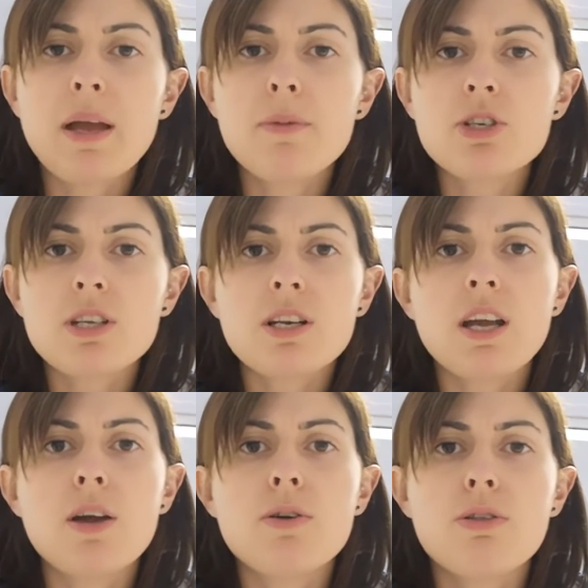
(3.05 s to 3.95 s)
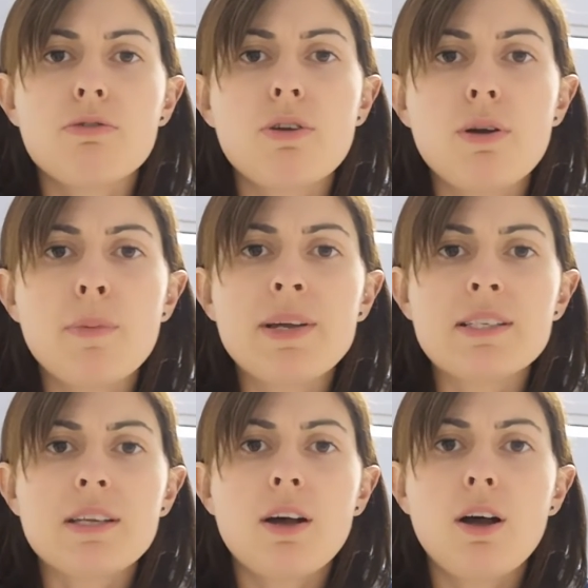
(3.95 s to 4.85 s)
I'm just going to go through a
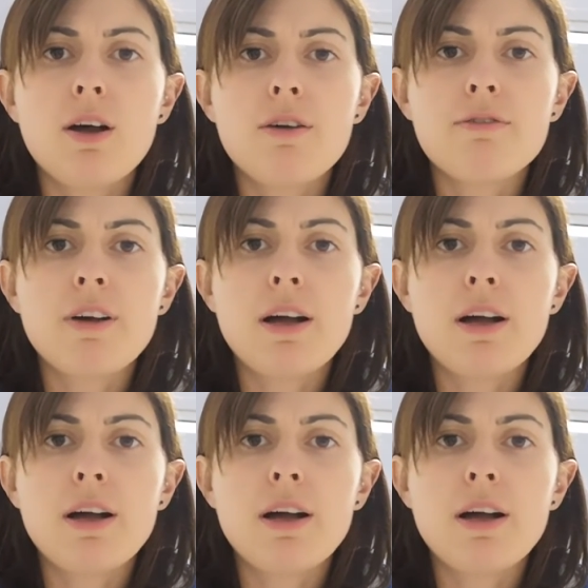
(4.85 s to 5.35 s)
bit of